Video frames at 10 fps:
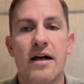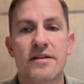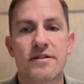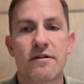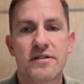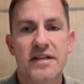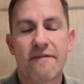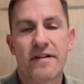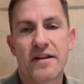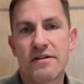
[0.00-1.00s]
So
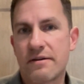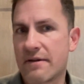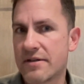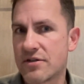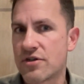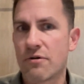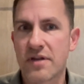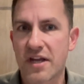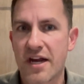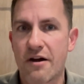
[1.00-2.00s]
it's shown
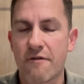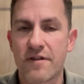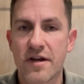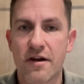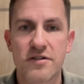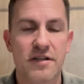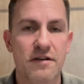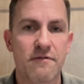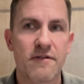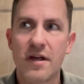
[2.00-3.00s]
the care over the years that
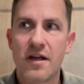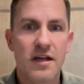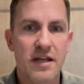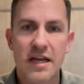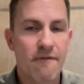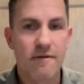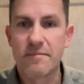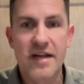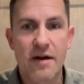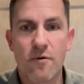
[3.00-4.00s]
you've, even from
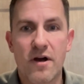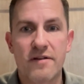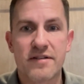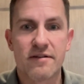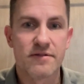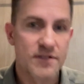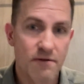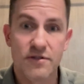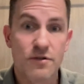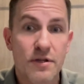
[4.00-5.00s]
day one,
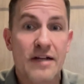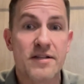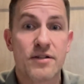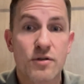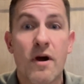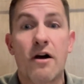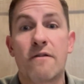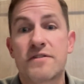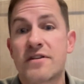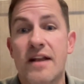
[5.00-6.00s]
so
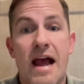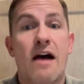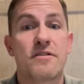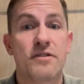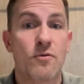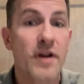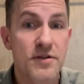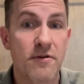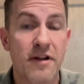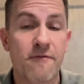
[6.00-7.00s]
2012 to now to
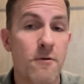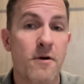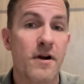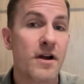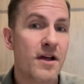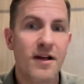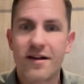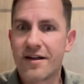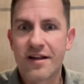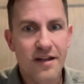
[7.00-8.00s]
2024,
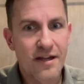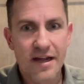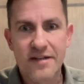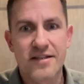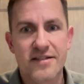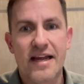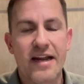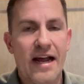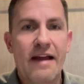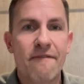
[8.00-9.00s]
it's just like,
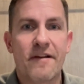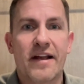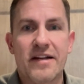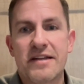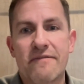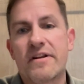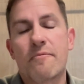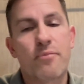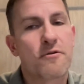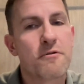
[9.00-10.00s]
I feel like it's even
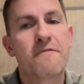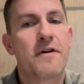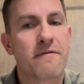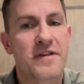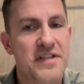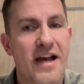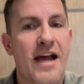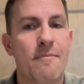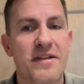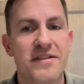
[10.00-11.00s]
improved every
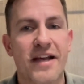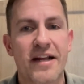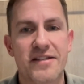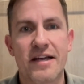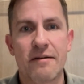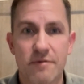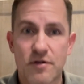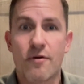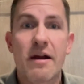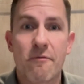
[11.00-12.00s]
time. It's like, it was
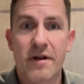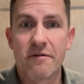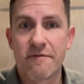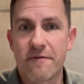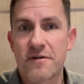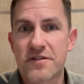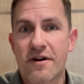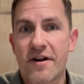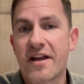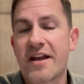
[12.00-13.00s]
great when you first
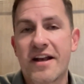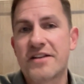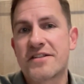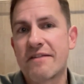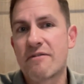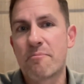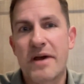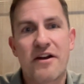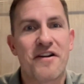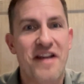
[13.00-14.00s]
started it and it's even
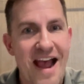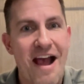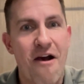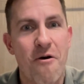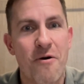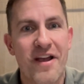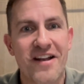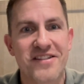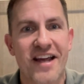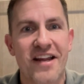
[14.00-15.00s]
better now. And
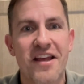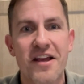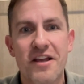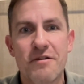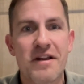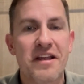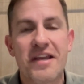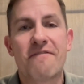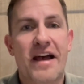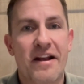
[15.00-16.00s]
it's like, you didn't
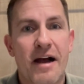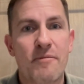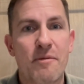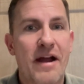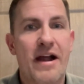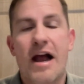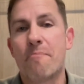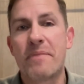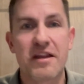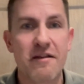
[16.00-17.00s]
give that up no matter how
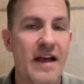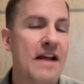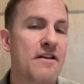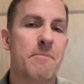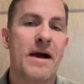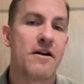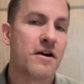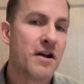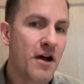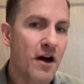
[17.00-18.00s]
big you've gotten, no
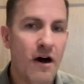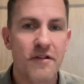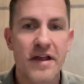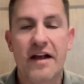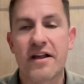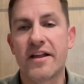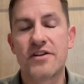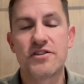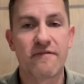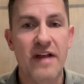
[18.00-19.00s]
matter all the
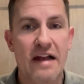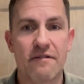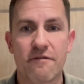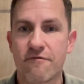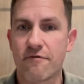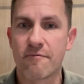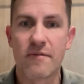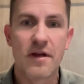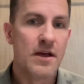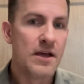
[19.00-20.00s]
accolades you've gotten
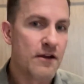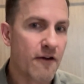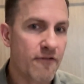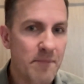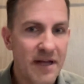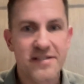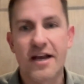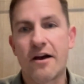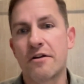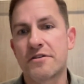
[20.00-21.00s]
from Men's
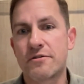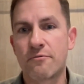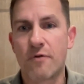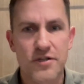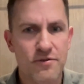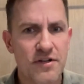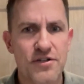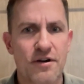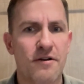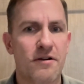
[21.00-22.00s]
Health to Wall Street
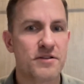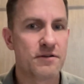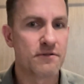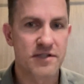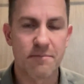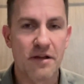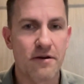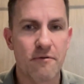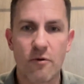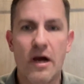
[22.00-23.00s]
Journal to some
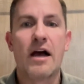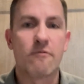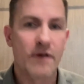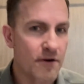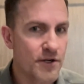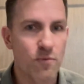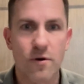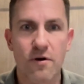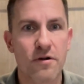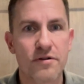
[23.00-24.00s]
other runners
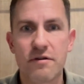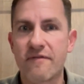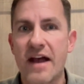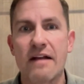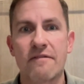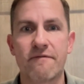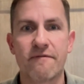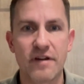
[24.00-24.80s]
world. You've gotten,